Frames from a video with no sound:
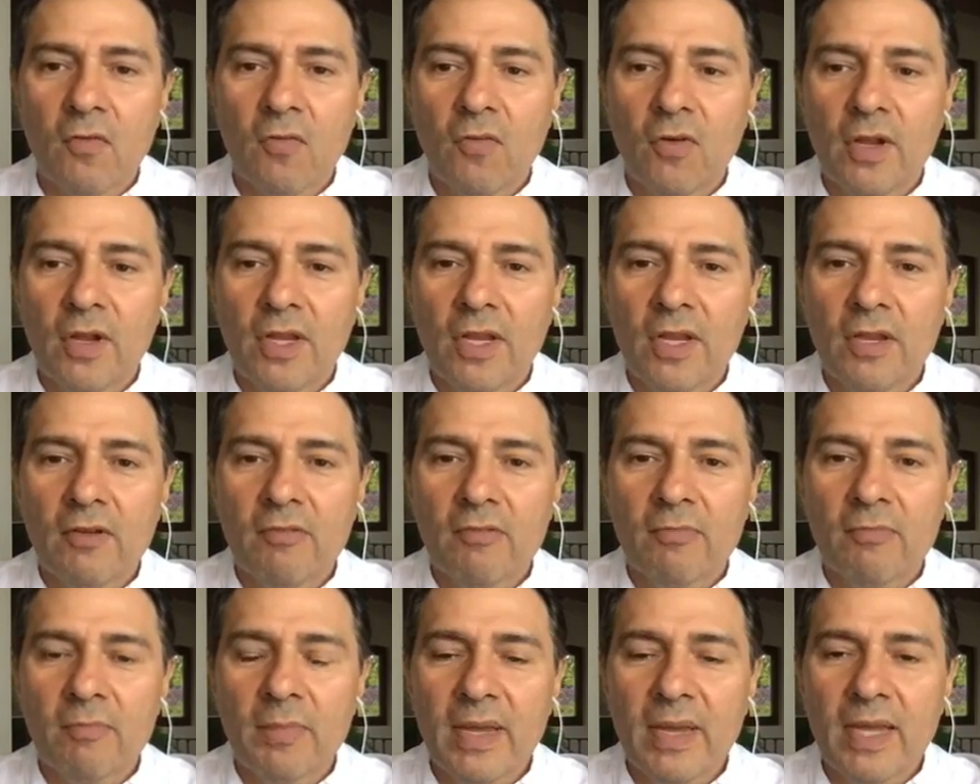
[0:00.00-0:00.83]

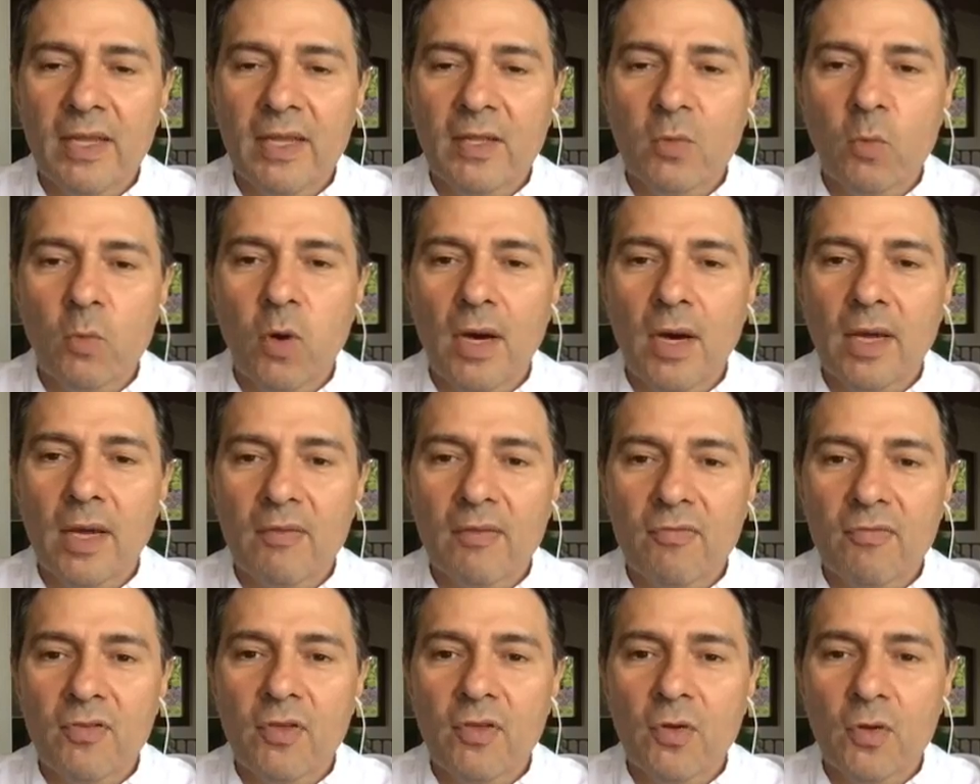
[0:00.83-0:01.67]
We've made quite
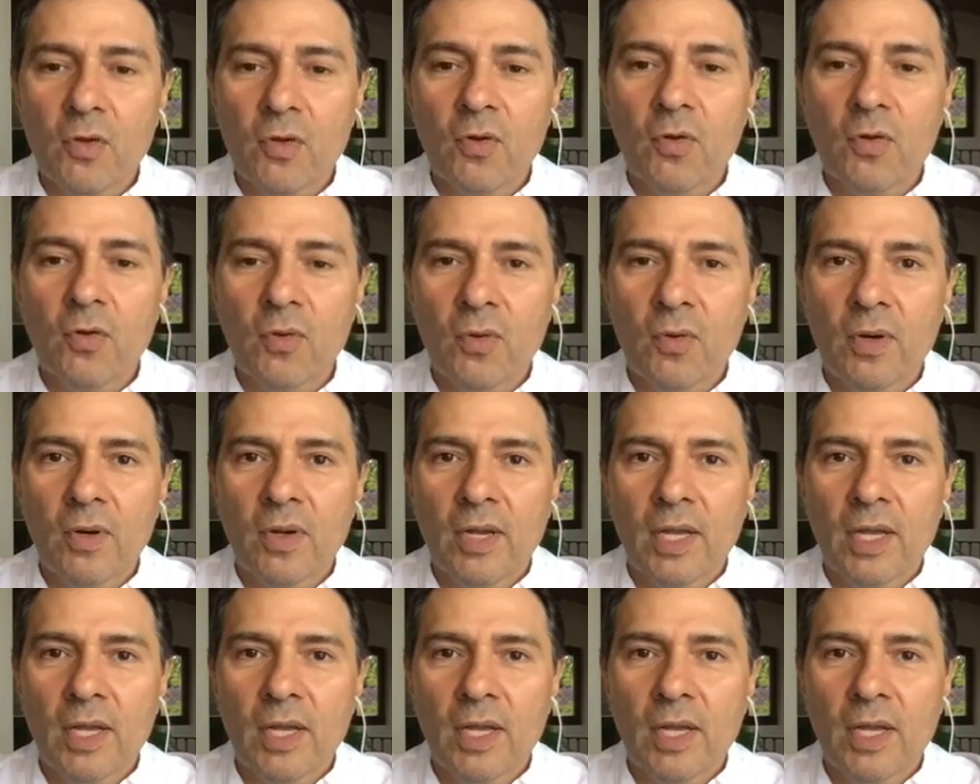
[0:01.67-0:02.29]
a few